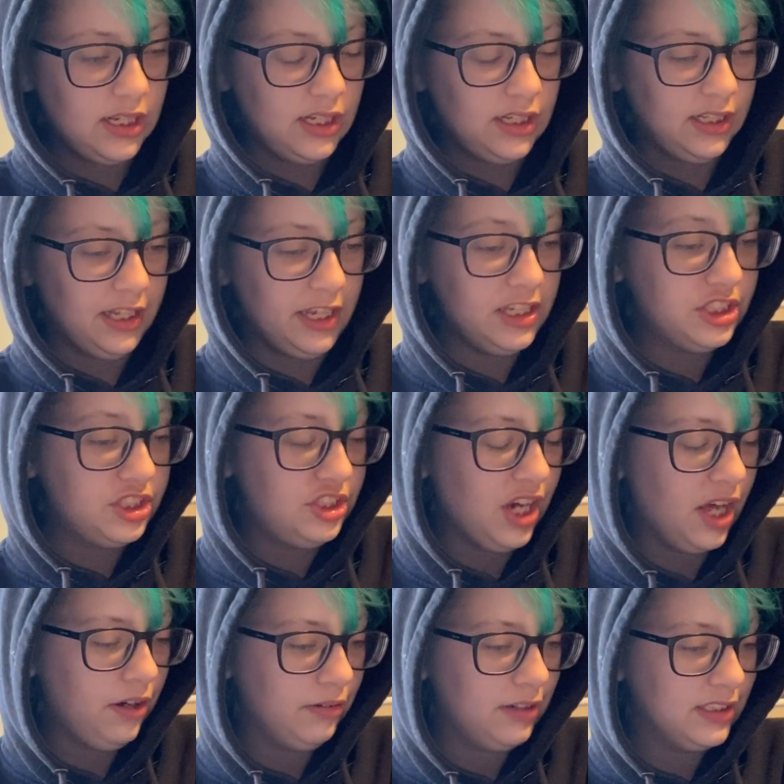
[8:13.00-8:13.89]
He's
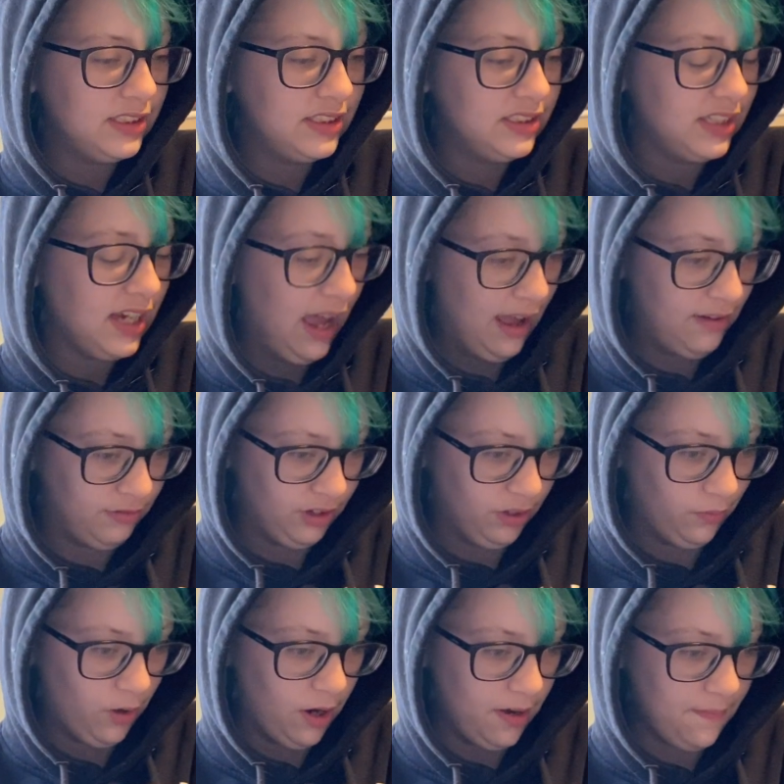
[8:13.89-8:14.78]
generous to
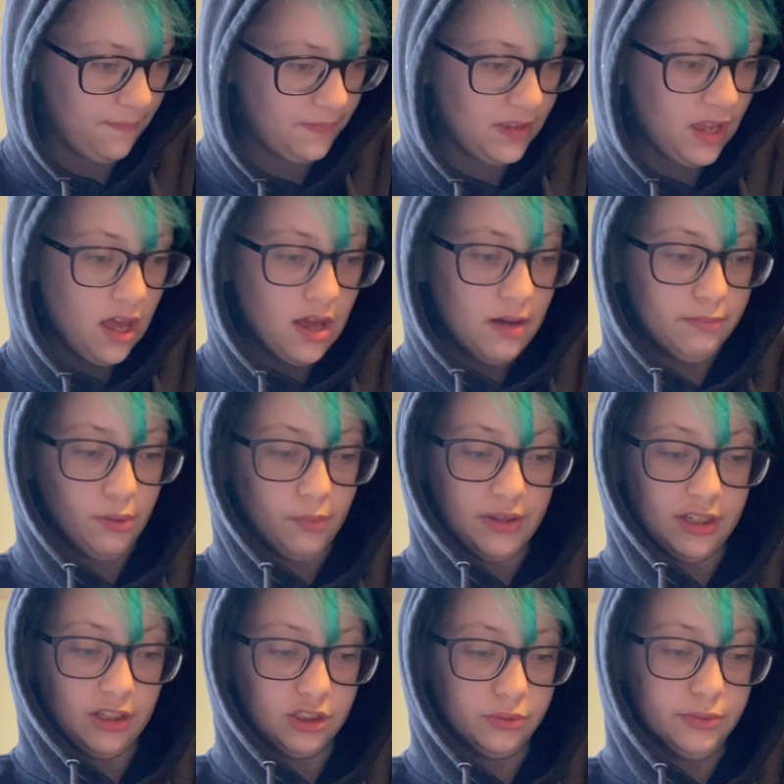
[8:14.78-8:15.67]
everyone, but
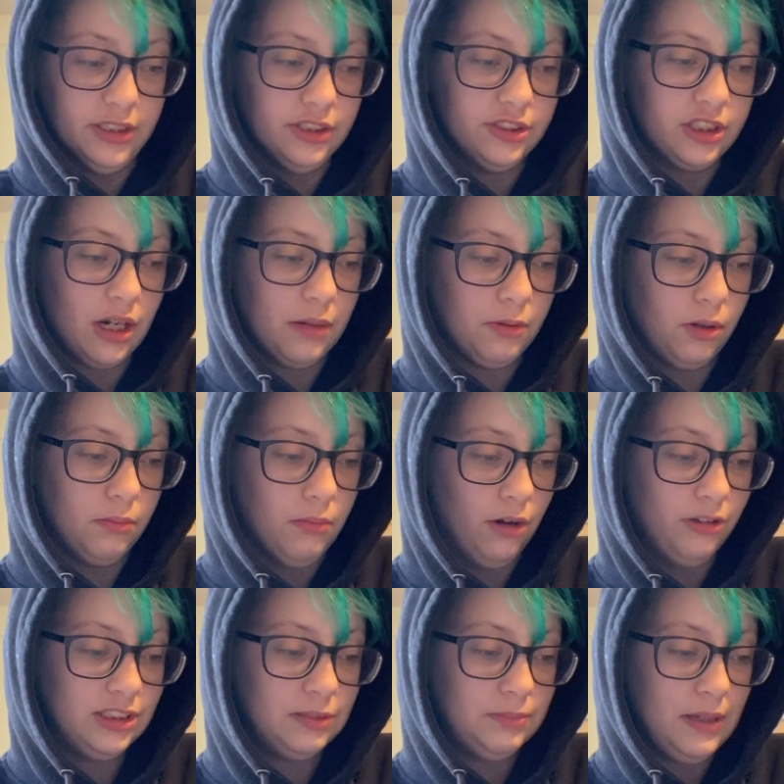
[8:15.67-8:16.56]
when there's real trouble,
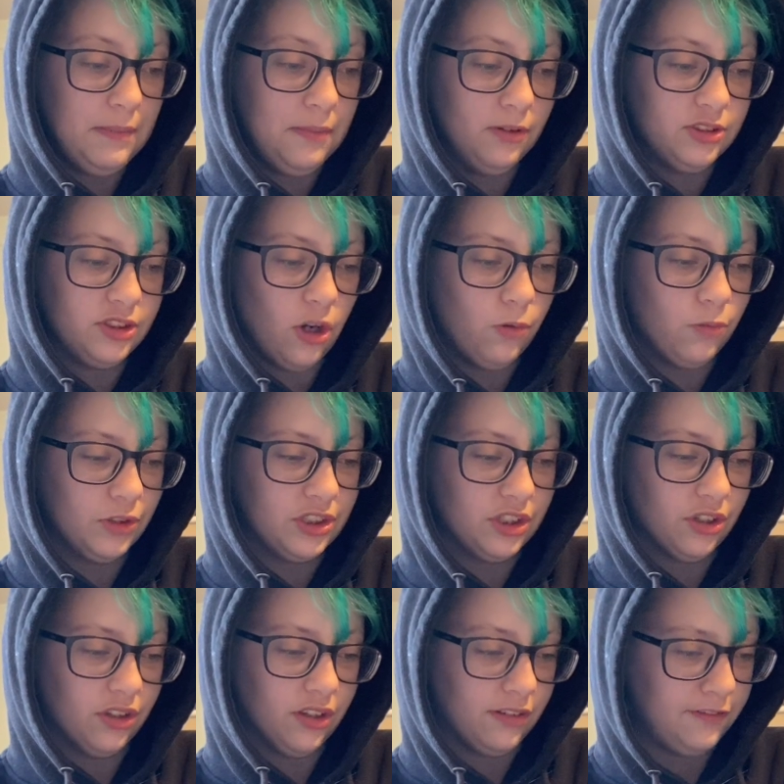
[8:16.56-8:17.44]
most people don't
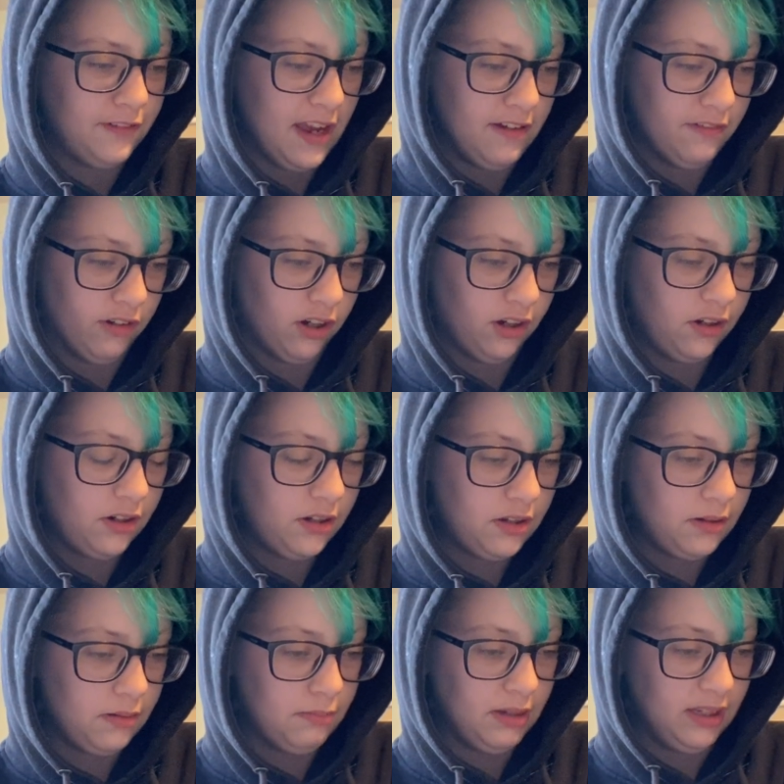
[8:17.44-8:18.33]
return the favor,
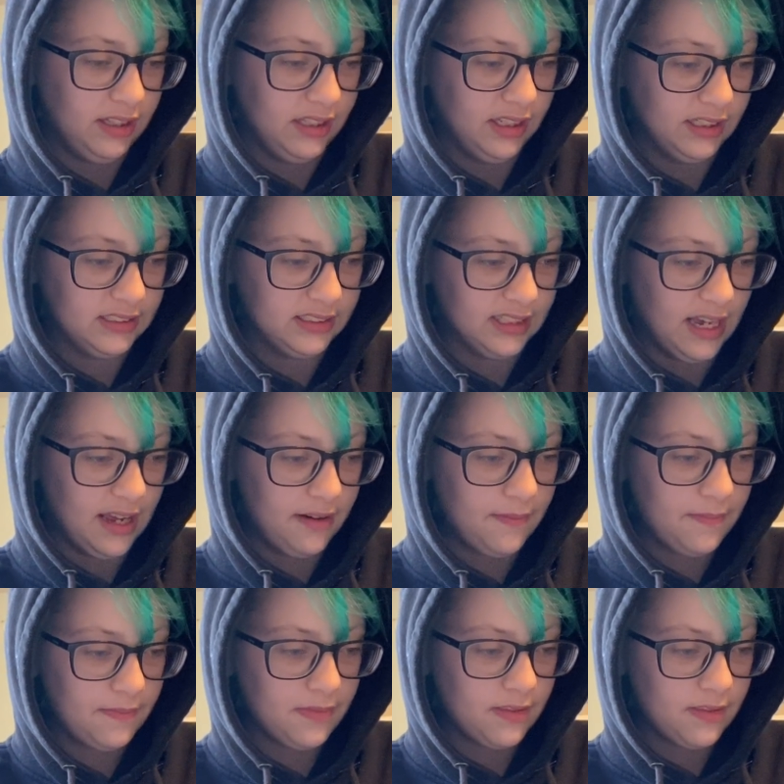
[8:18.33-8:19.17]
Mingyi said.